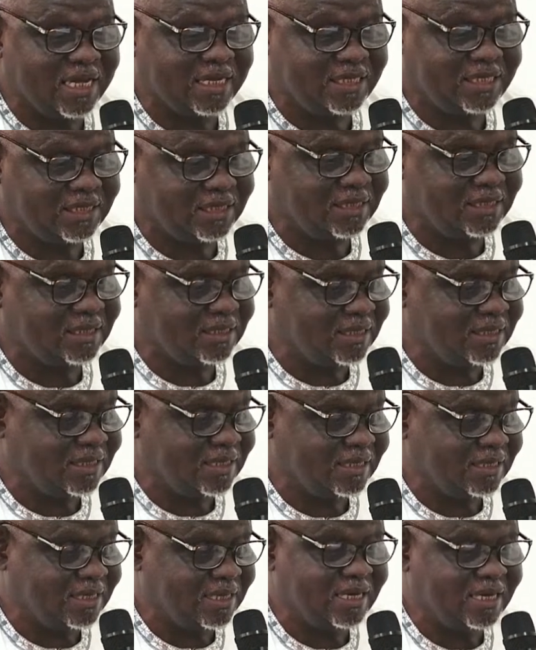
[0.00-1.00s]
election
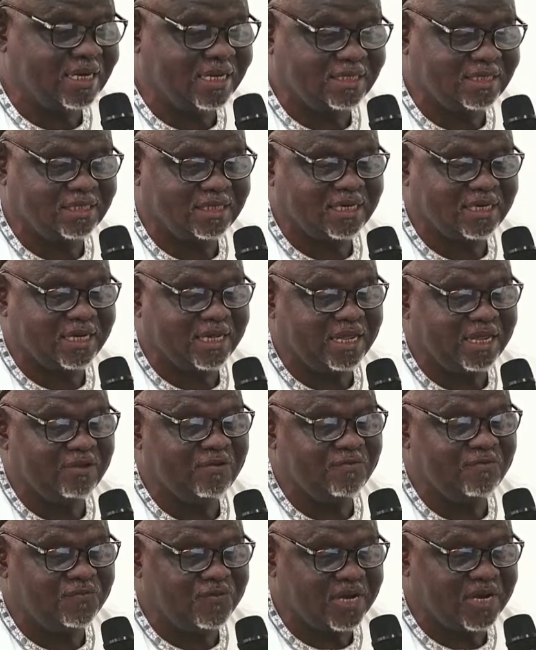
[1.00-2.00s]
in Nigeria
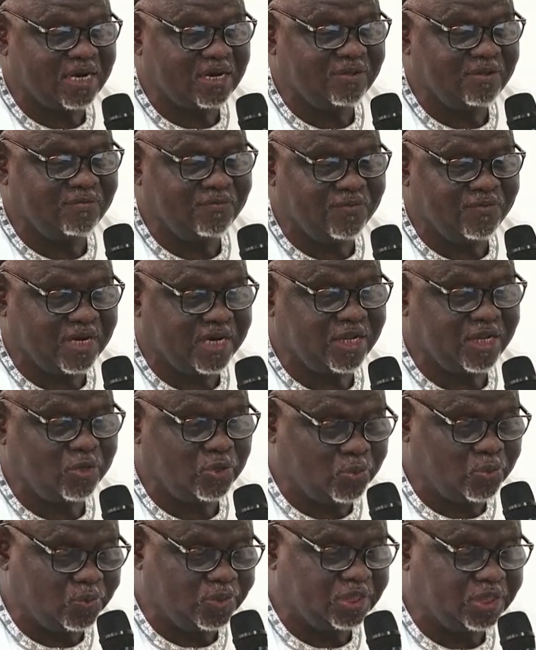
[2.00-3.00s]
a very, very
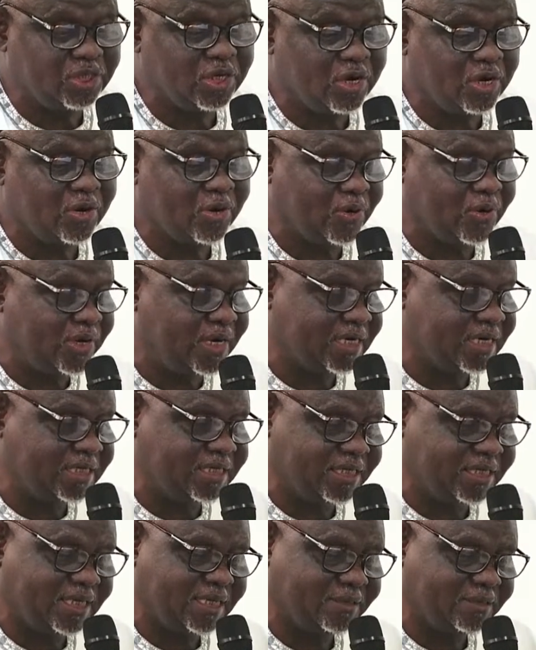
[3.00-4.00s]
huge
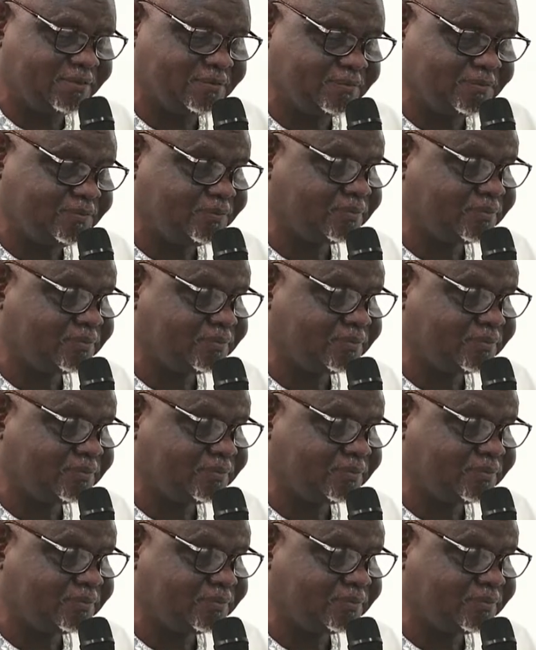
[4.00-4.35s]
undertaking.